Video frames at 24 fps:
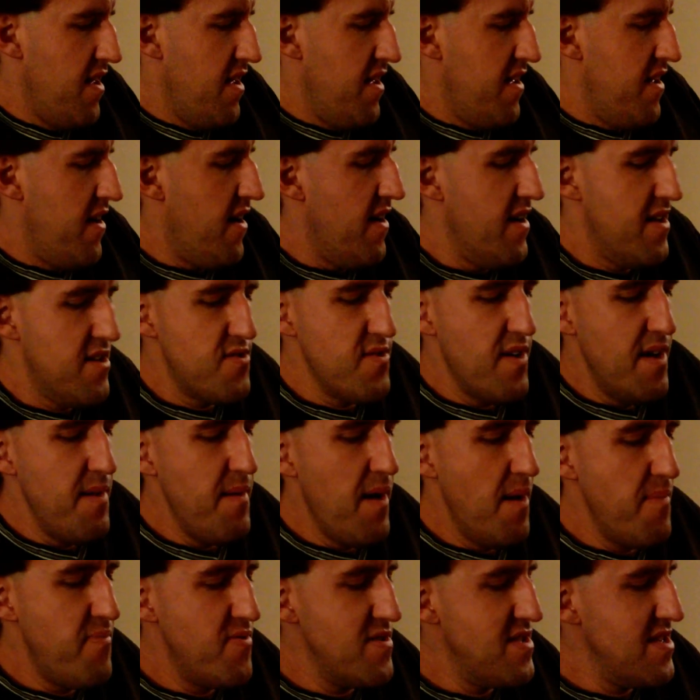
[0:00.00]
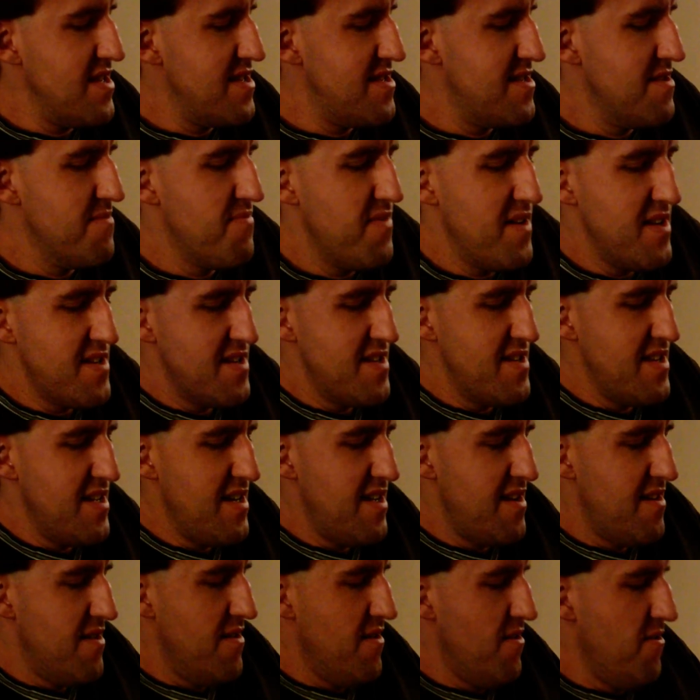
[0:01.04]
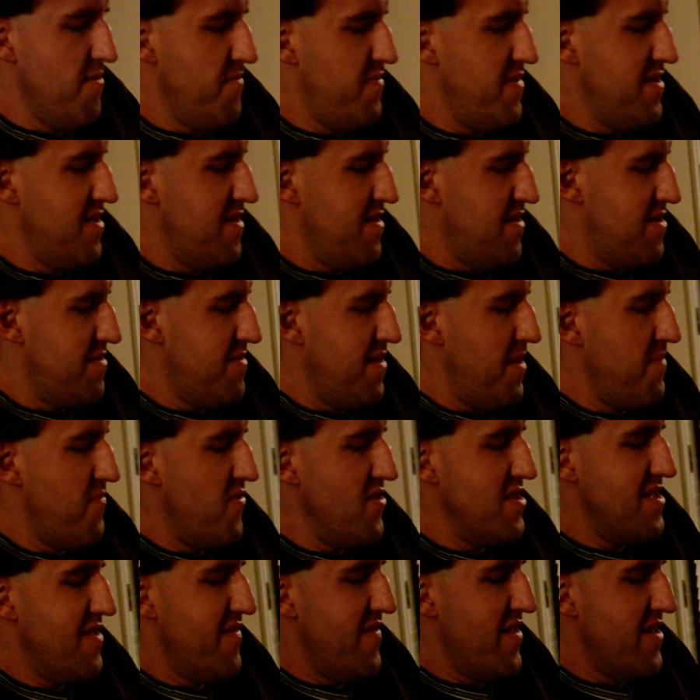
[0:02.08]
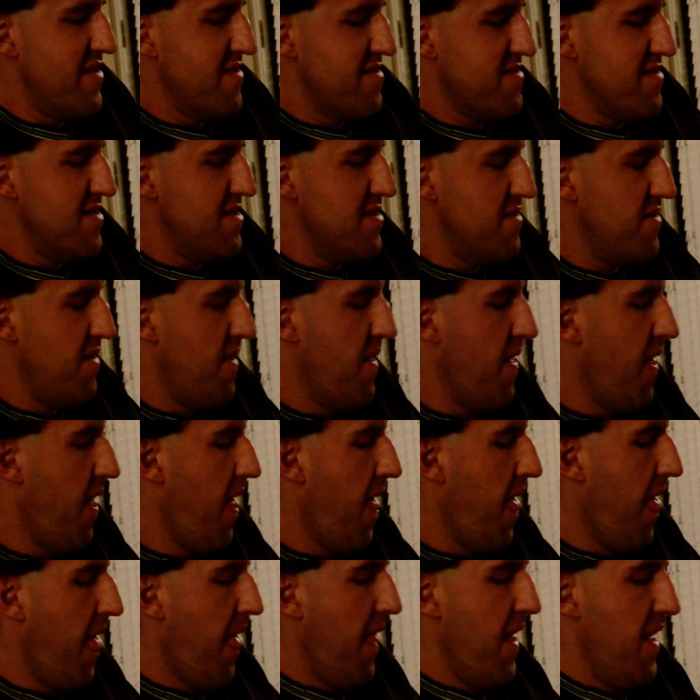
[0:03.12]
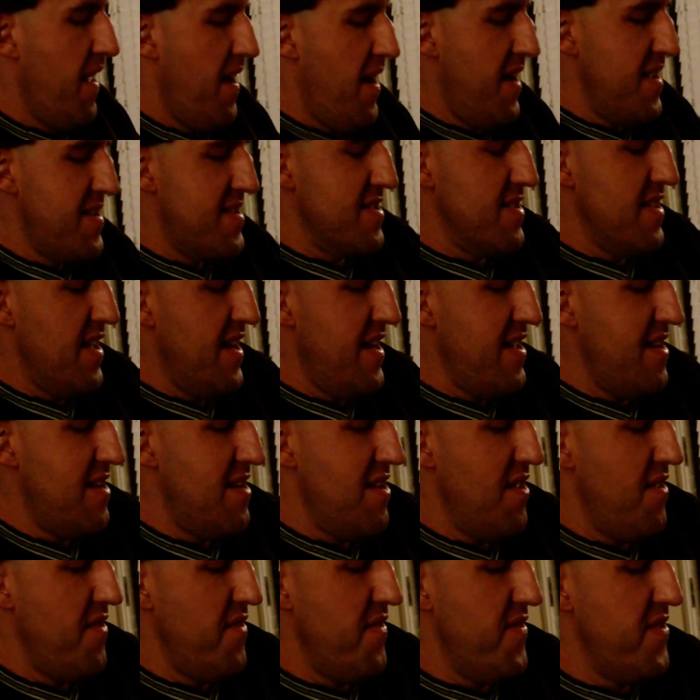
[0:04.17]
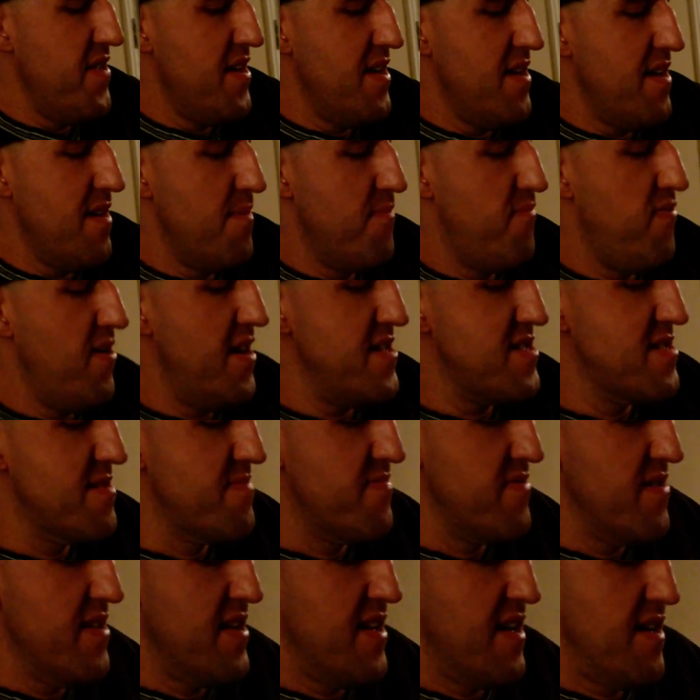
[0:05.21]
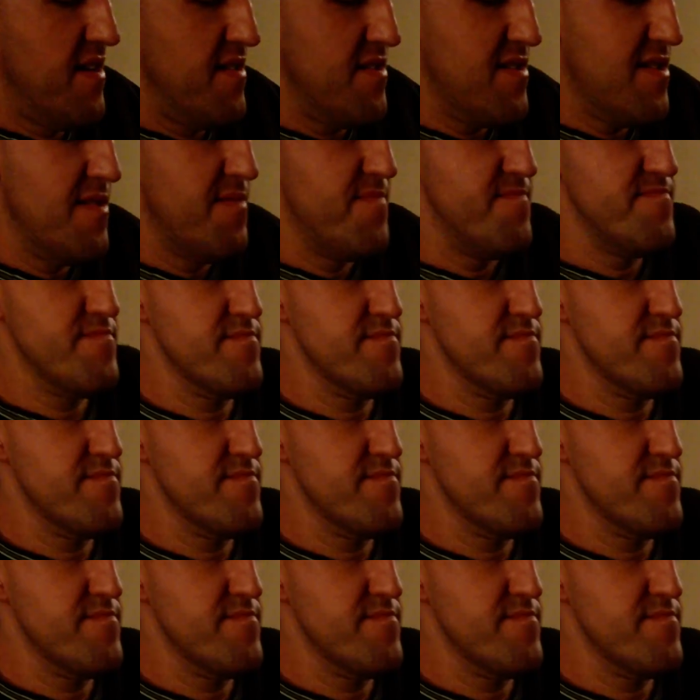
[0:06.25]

Alright, so I put these two pieces in, separate the Velcro, I slide the pressure plate out.